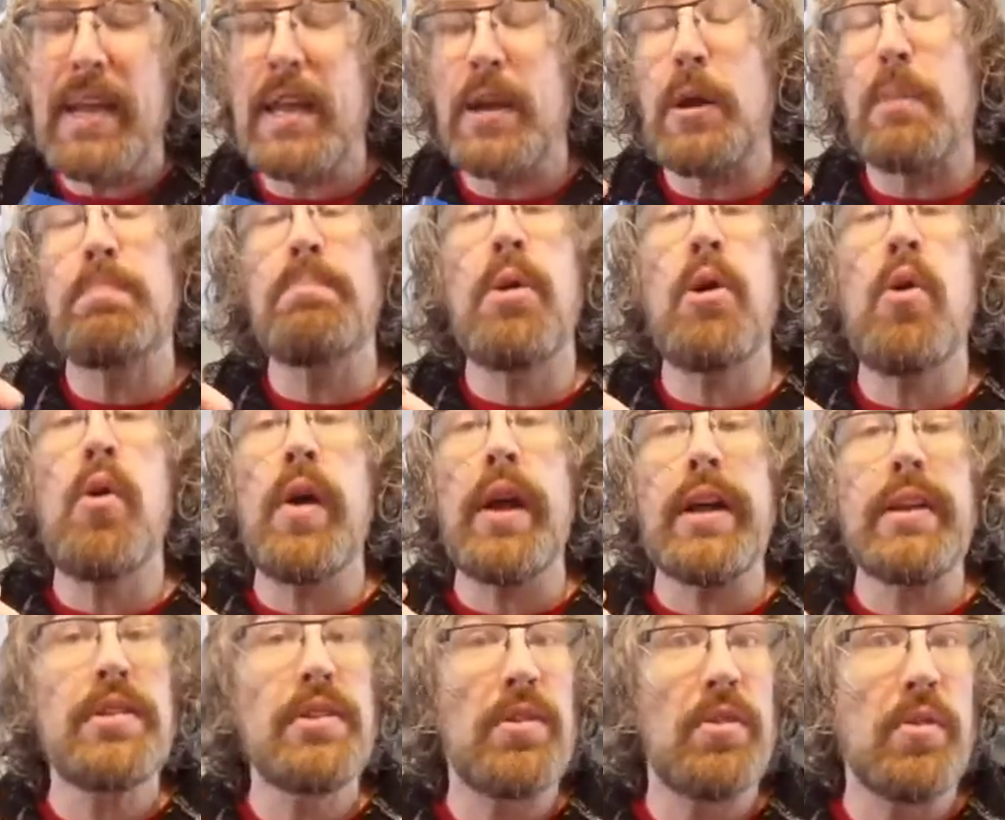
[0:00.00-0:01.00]

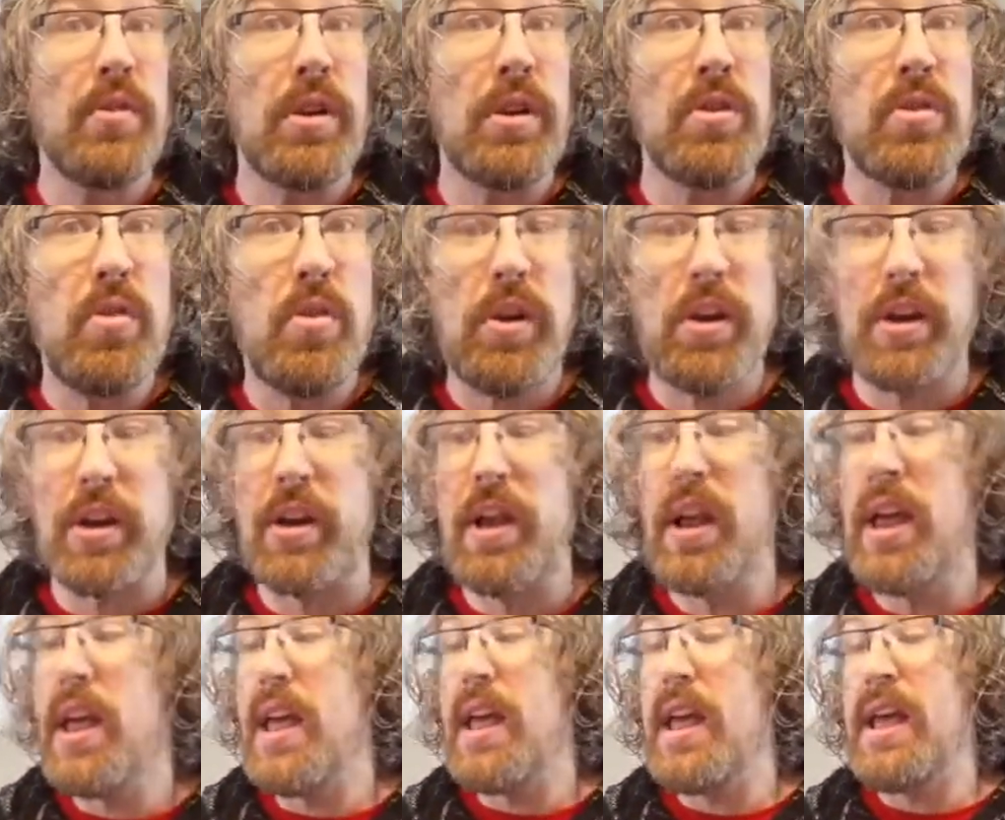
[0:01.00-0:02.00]
point or a corner,
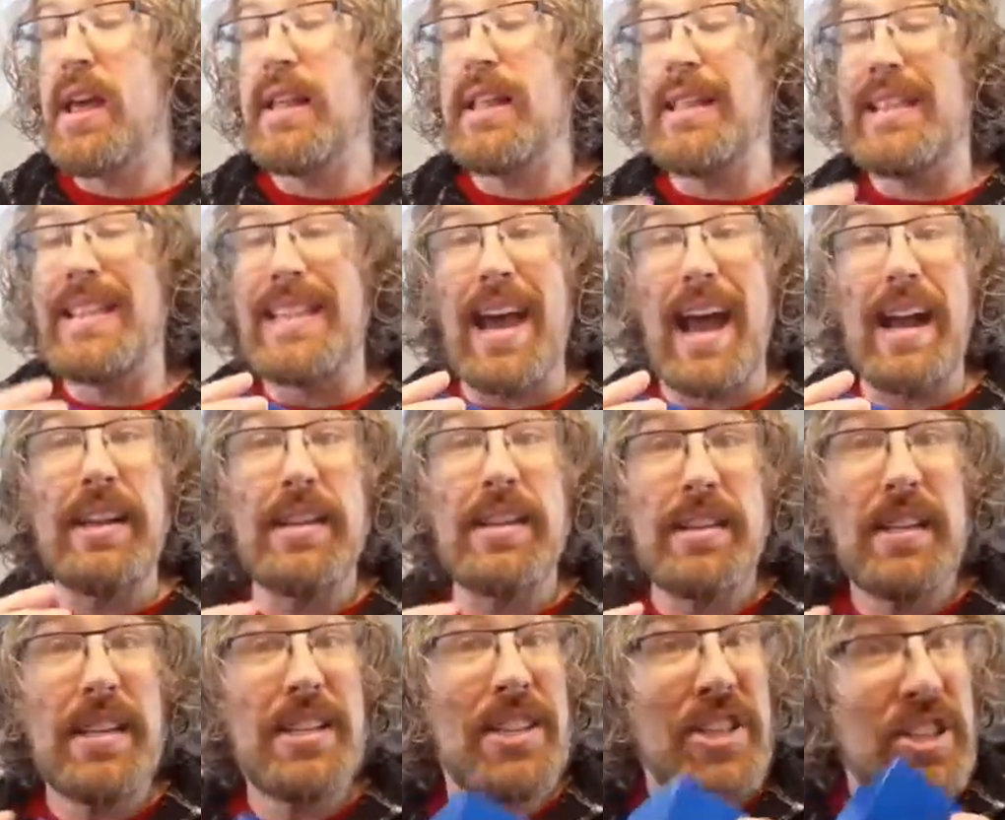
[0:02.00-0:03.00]
that
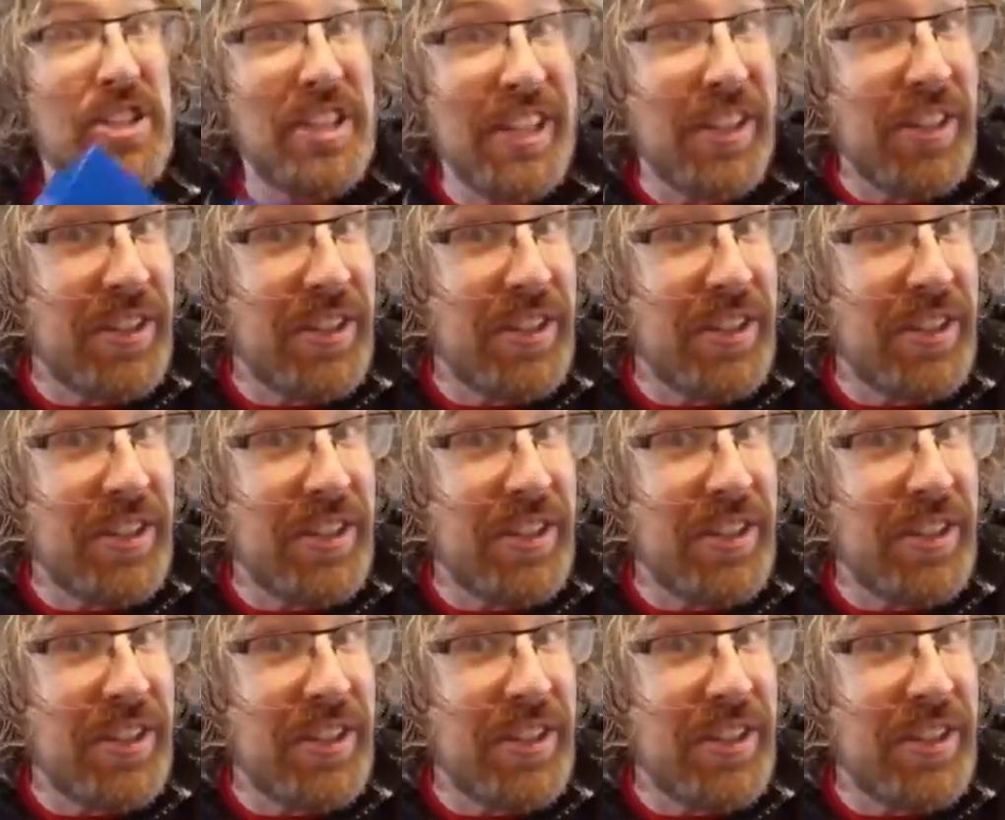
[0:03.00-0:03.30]
is still